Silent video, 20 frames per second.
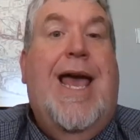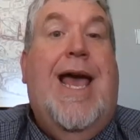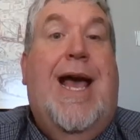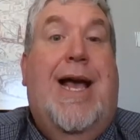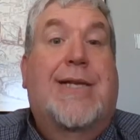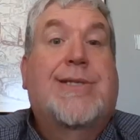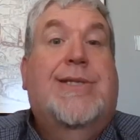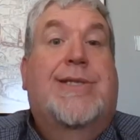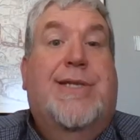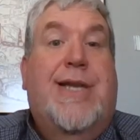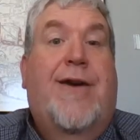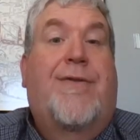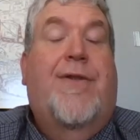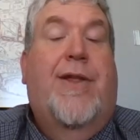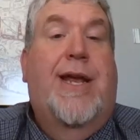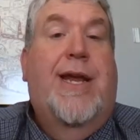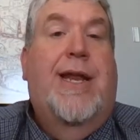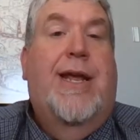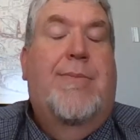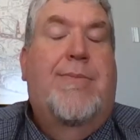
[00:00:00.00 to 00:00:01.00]
has
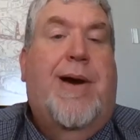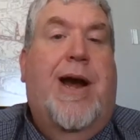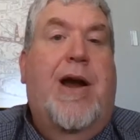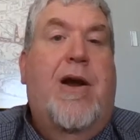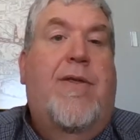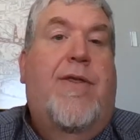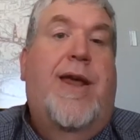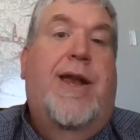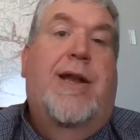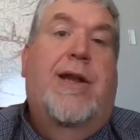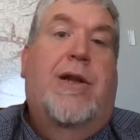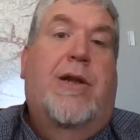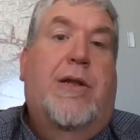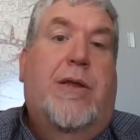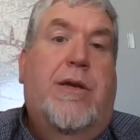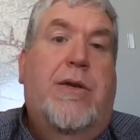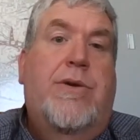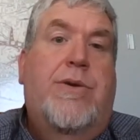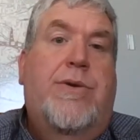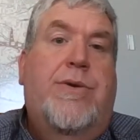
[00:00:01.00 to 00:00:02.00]
definitely an empire that
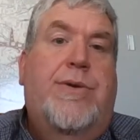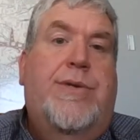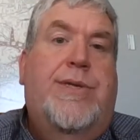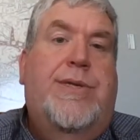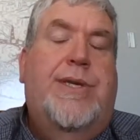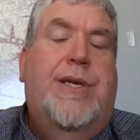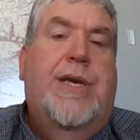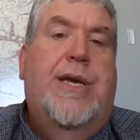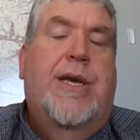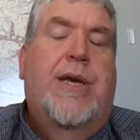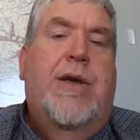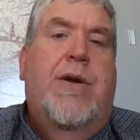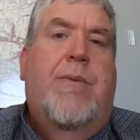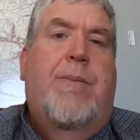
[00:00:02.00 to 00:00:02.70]
includes